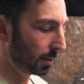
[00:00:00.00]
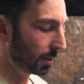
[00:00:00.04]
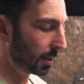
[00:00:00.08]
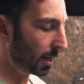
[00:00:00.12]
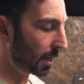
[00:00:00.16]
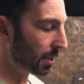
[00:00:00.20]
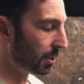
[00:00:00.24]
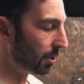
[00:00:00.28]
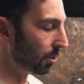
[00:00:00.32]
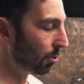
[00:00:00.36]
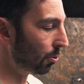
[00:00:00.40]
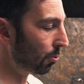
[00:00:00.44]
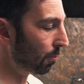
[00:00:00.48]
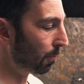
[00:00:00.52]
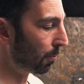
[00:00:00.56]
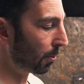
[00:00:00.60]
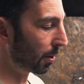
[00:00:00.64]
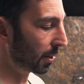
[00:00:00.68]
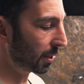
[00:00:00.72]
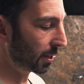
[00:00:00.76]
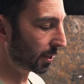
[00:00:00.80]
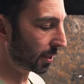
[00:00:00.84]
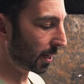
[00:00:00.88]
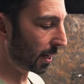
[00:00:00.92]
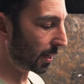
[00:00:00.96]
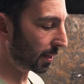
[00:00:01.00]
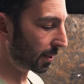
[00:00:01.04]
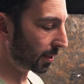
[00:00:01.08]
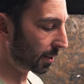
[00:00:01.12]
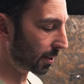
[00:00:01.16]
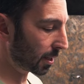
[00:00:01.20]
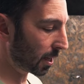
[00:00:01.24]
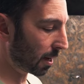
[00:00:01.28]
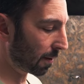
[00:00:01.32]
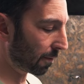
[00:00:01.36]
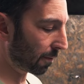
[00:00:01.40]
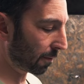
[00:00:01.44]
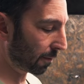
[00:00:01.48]
that's all pretty standard
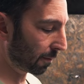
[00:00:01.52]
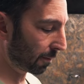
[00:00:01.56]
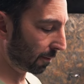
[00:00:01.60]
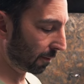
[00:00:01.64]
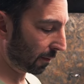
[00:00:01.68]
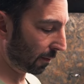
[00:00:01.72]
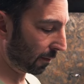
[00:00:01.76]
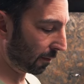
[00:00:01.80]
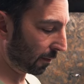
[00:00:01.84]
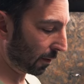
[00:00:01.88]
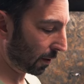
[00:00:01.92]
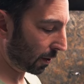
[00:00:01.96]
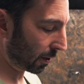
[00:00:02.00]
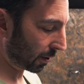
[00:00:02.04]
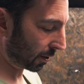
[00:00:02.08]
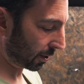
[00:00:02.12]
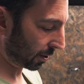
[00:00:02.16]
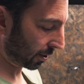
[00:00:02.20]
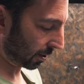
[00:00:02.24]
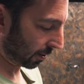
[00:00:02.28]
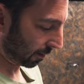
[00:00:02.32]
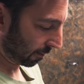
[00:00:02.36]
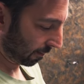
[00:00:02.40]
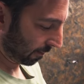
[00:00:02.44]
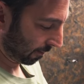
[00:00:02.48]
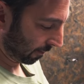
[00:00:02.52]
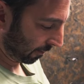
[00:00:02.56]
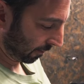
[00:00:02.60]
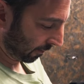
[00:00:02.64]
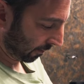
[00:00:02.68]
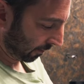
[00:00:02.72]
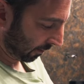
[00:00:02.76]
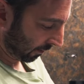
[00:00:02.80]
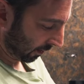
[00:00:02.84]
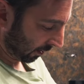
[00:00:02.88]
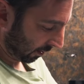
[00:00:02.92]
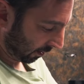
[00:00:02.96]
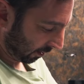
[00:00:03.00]
stuff for Fox.
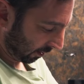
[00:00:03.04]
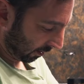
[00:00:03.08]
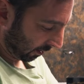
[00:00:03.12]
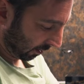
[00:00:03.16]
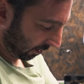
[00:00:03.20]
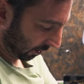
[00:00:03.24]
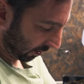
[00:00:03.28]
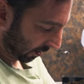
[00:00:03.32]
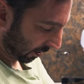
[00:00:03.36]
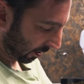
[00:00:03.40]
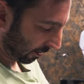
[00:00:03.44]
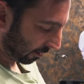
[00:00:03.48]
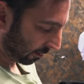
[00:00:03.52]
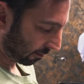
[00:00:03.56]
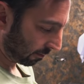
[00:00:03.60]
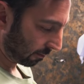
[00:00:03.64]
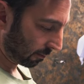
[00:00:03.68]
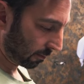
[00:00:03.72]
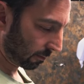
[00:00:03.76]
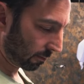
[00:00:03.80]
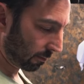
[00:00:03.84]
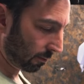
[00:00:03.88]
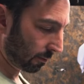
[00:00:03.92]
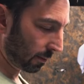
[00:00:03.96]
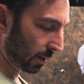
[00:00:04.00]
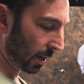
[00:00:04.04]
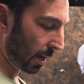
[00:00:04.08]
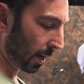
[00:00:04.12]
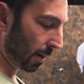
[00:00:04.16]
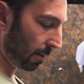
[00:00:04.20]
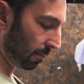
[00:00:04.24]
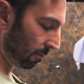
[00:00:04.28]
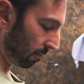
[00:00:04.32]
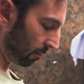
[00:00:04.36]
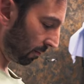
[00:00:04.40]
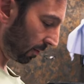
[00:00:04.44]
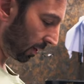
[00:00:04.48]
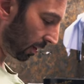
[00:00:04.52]
So yeah,
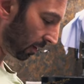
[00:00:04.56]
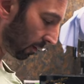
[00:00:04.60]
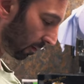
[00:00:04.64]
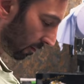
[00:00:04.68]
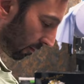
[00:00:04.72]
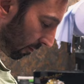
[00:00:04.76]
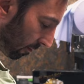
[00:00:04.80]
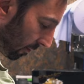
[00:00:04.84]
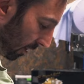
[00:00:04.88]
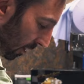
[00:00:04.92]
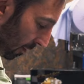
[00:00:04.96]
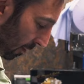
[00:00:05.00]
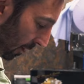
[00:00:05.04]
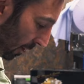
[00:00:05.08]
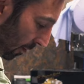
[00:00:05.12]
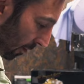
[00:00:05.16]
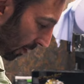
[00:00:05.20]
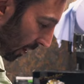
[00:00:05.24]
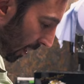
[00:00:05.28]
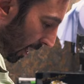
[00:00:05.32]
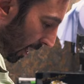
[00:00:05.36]
we can rebuild